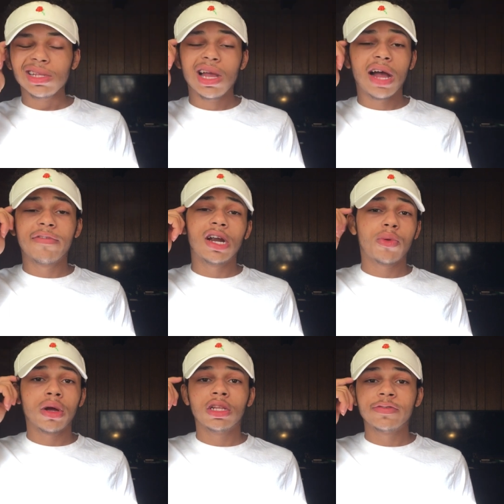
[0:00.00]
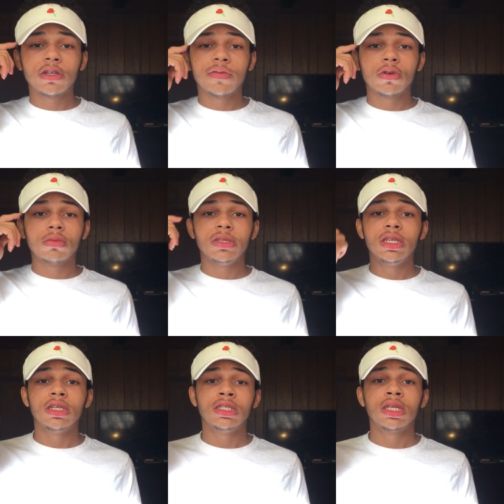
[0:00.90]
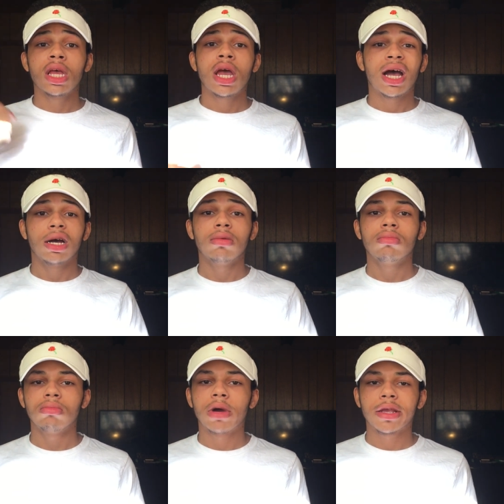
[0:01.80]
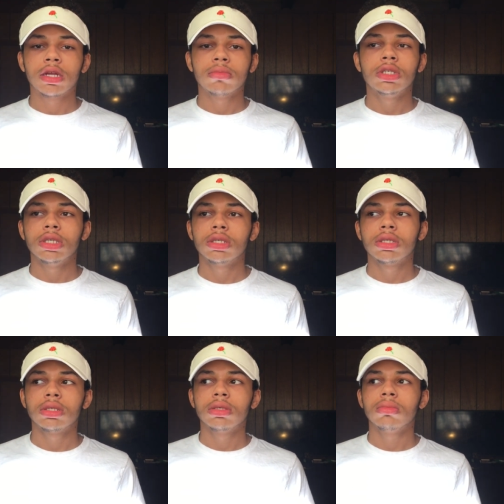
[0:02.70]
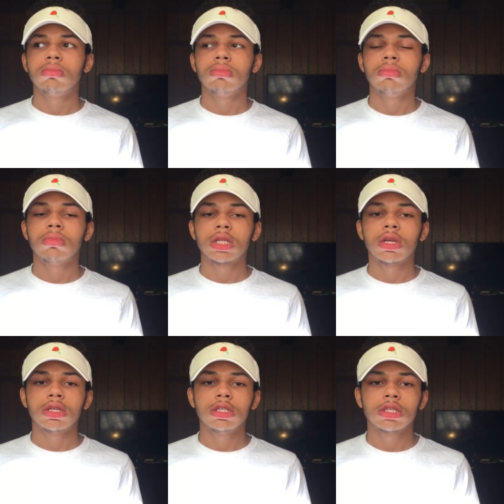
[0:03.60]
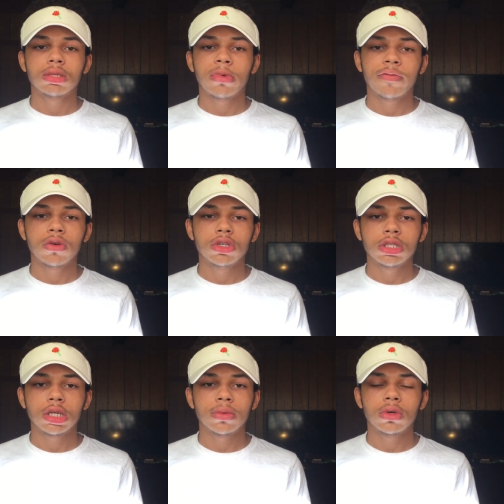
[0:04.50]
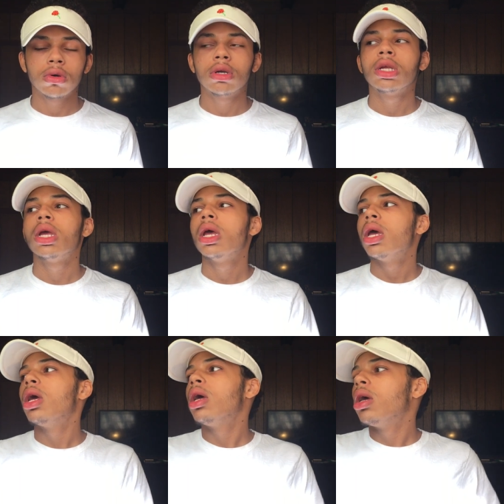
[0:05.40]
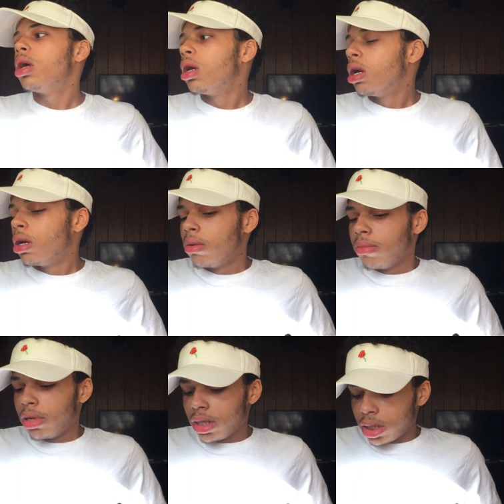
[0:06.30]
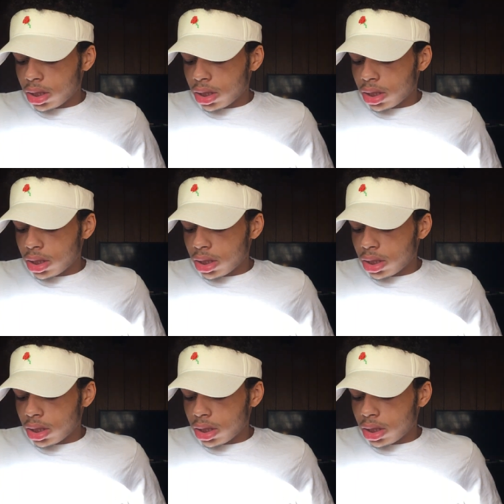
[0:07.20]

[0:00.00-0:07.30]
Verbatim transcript: I forgot where I left off on because my camera just, my phone just stopped recording. But